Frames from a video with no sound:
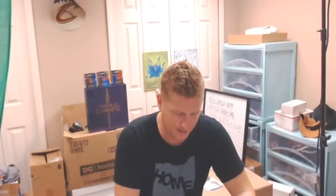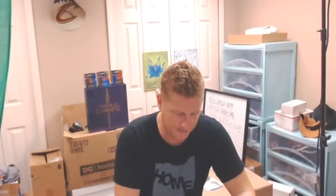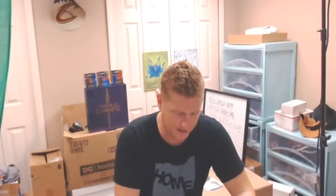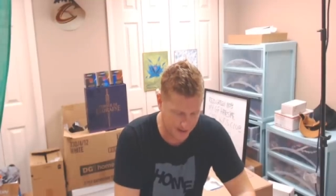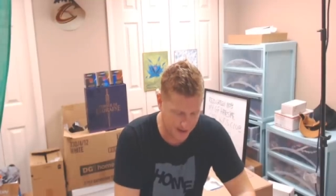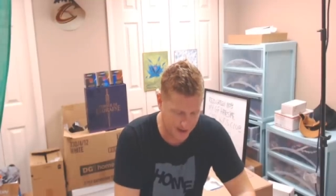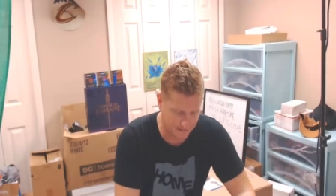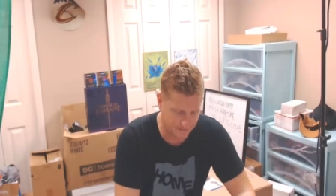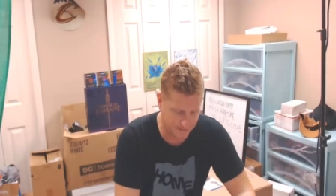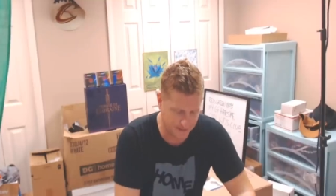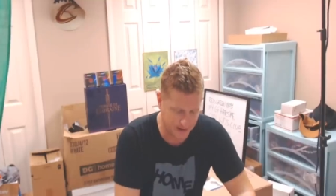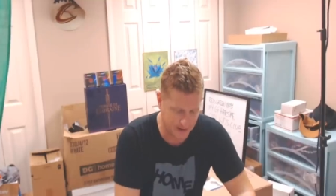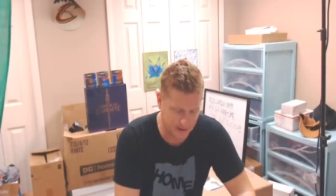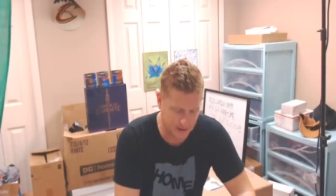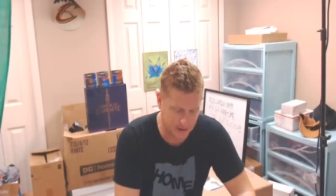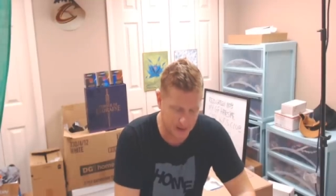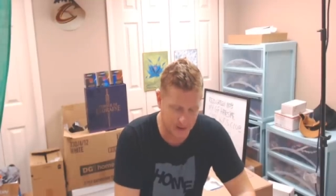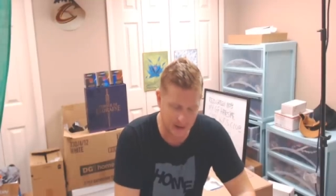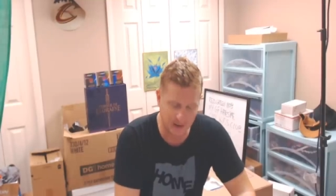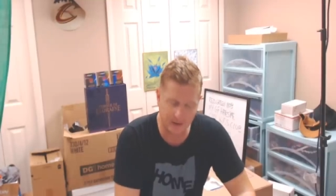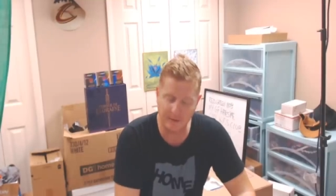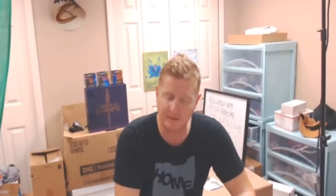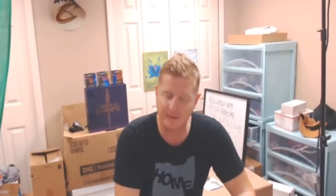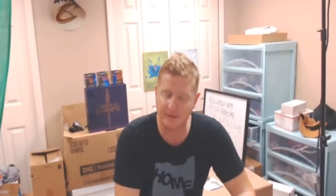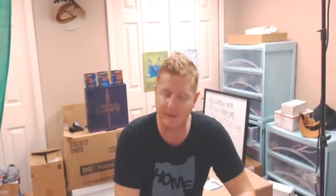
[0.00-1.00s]
an MTG
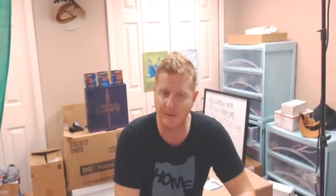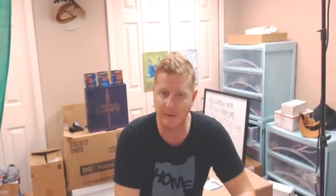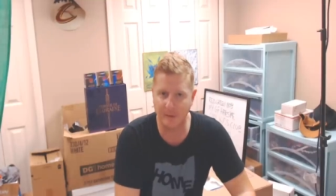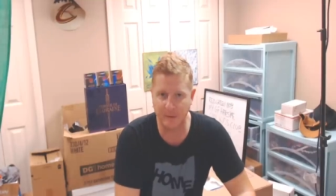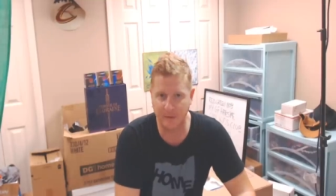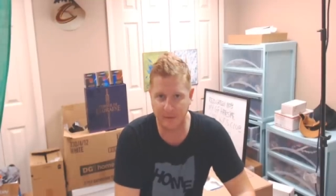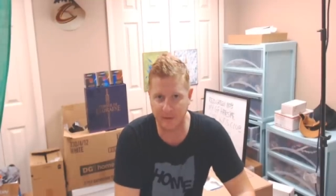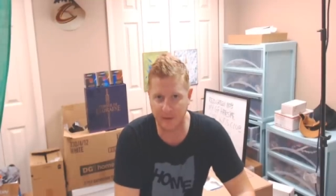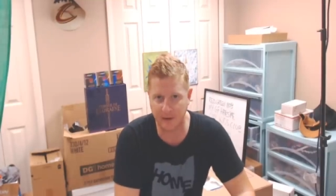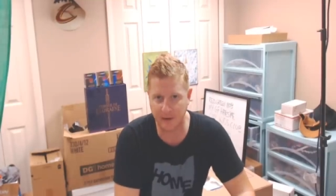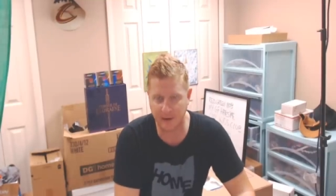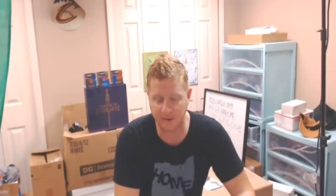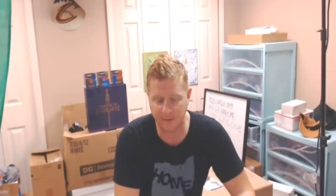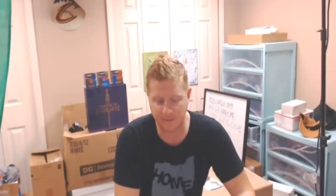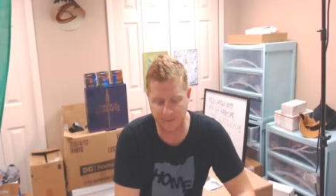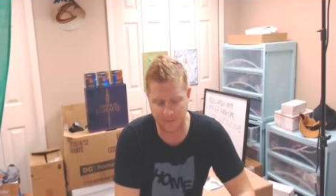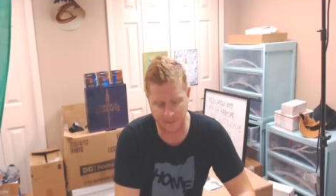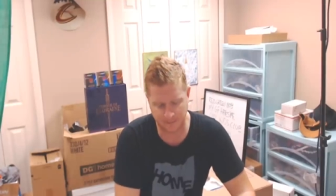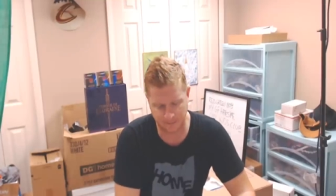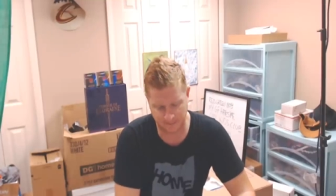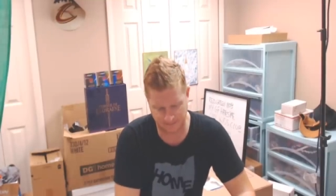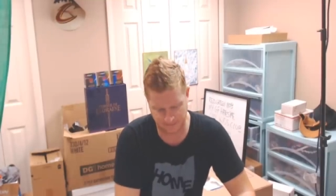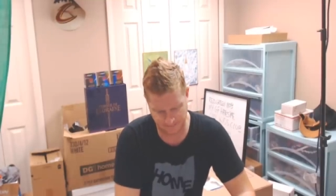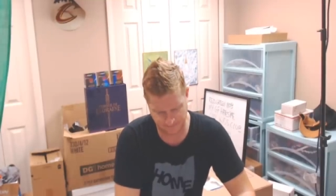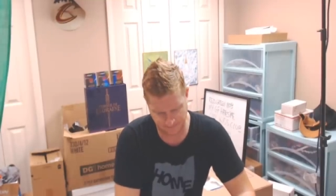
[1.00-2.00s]
enthusiast
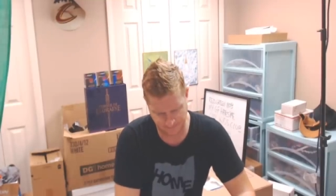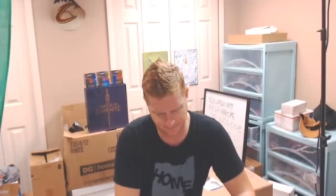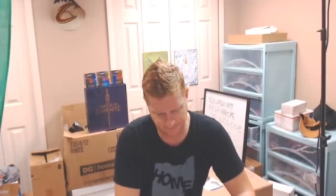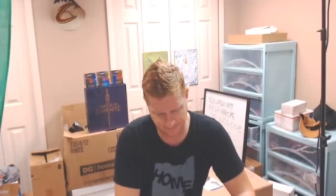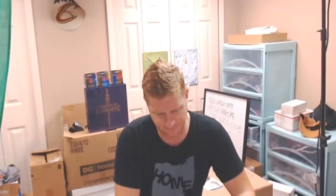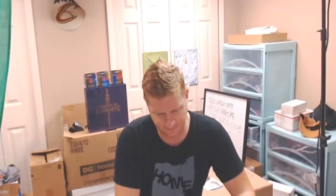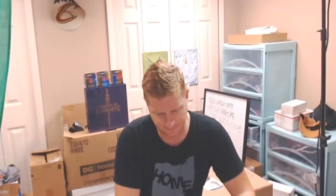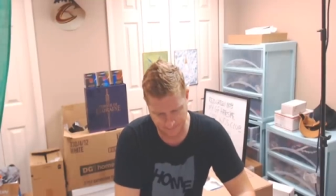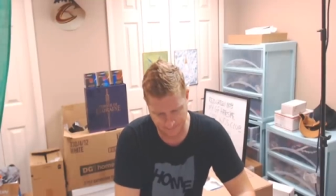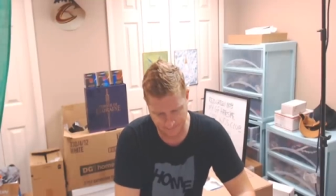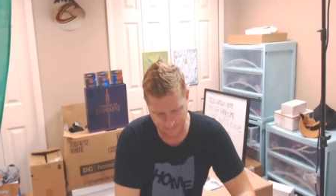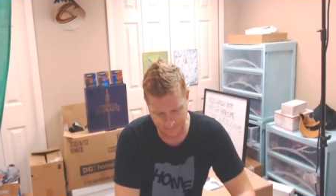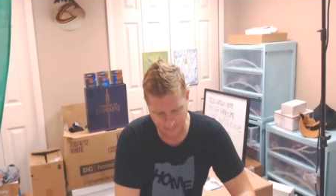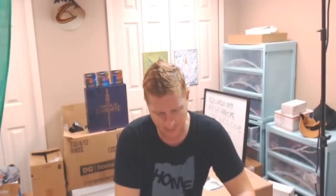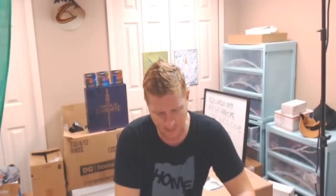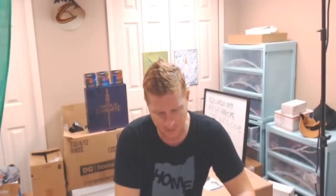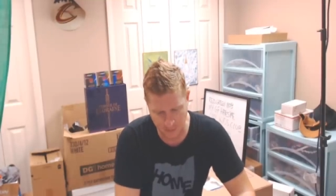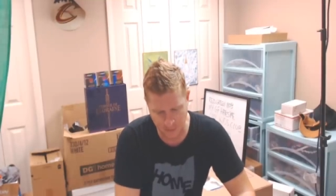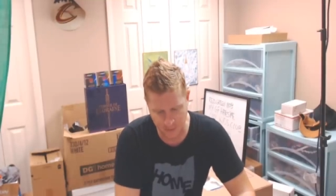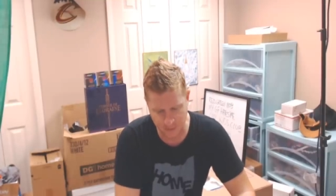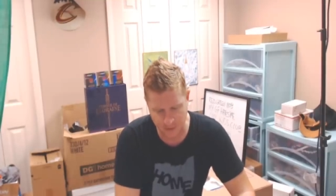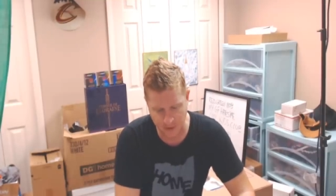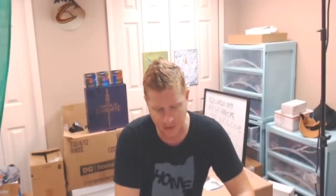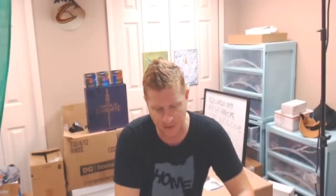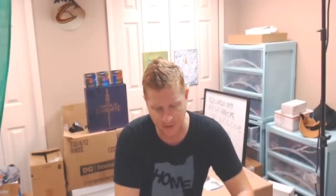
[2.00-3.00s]
who
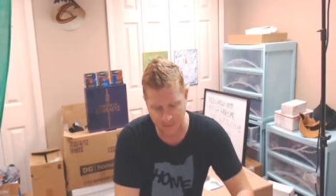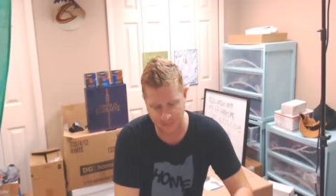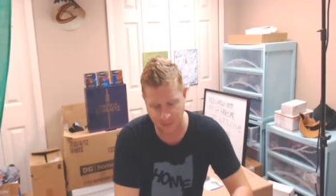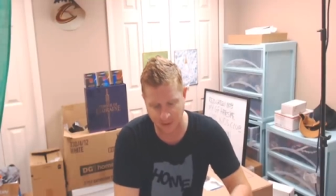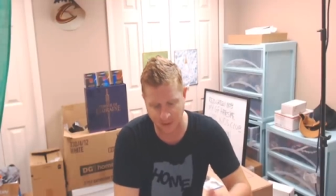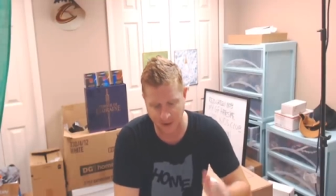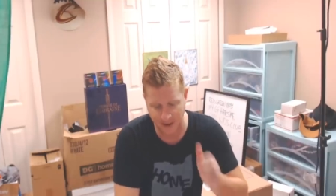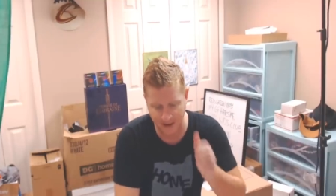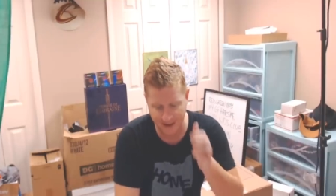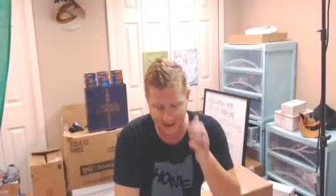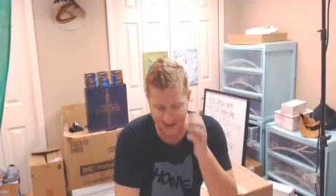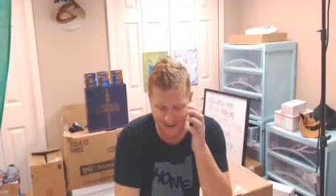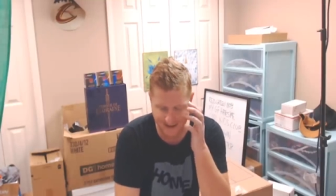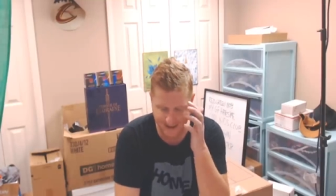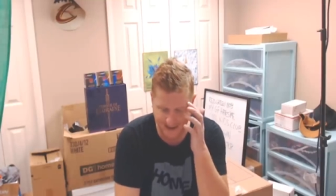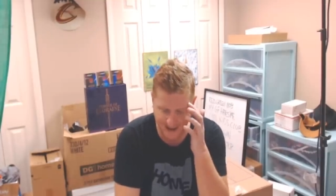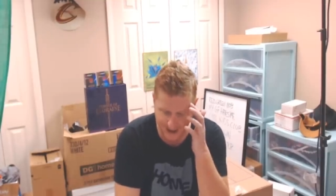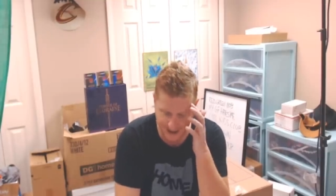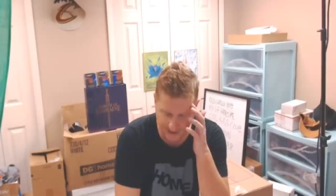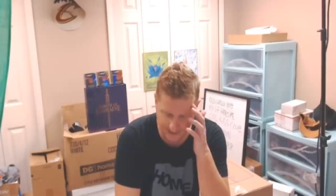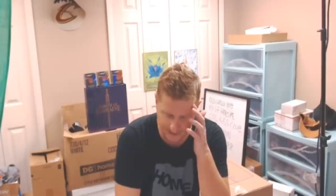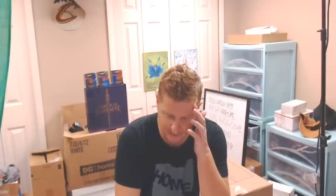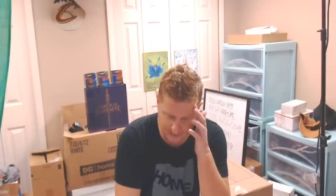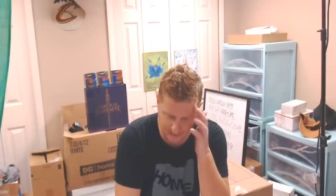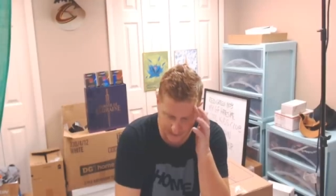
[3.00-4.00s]
started playing in
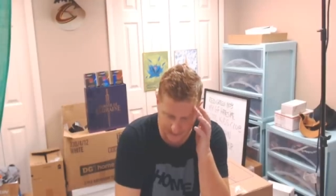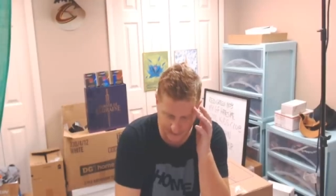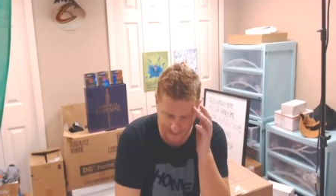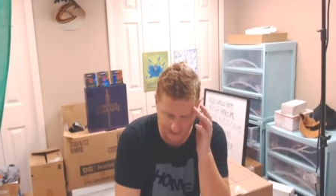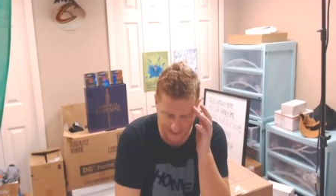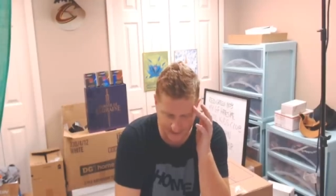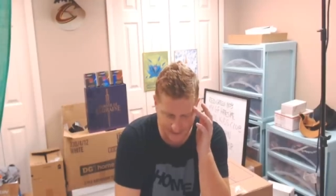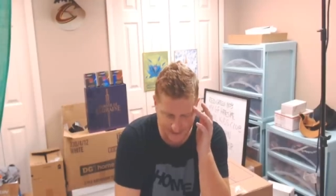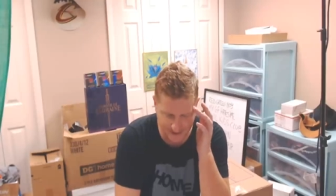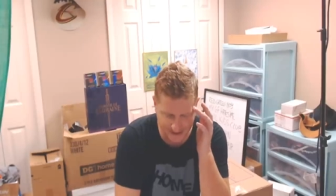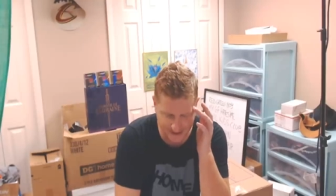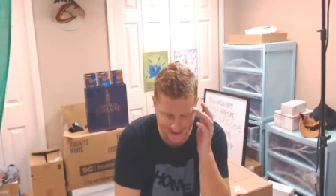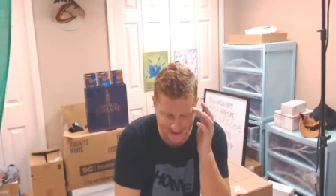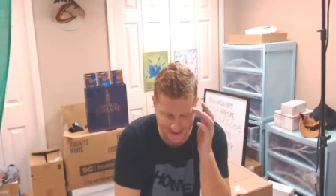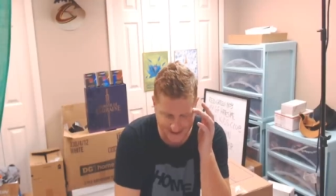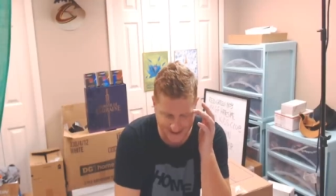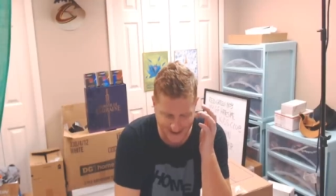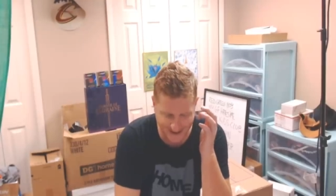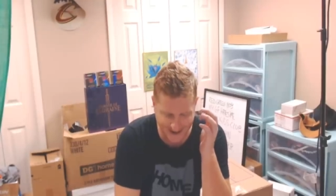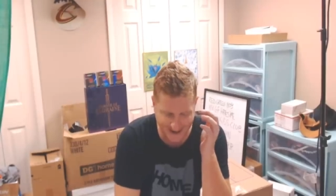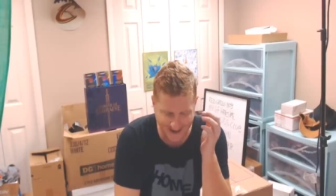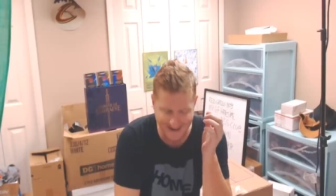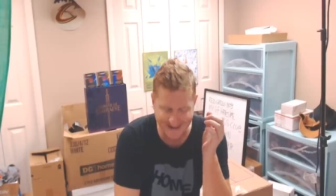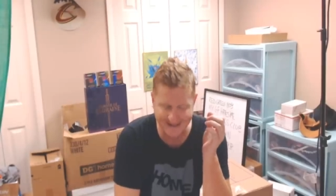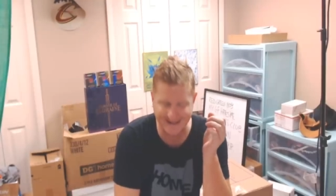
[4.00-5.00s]
college with Limited and
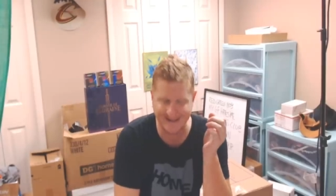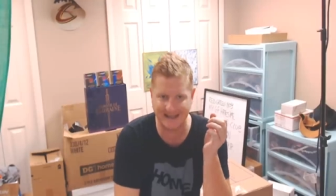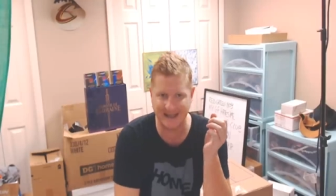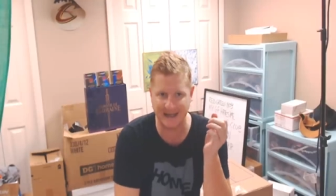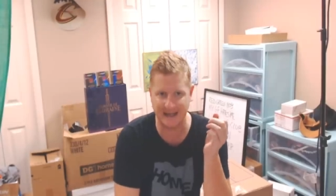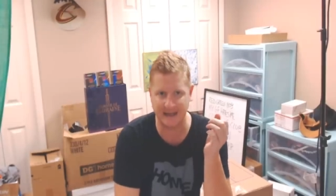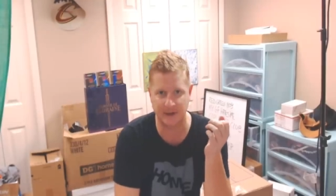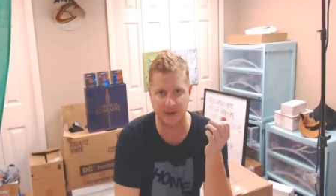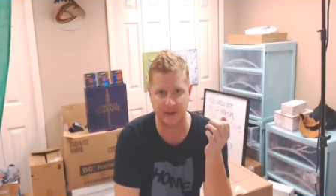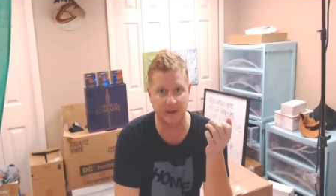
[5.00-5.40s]
Ice Age.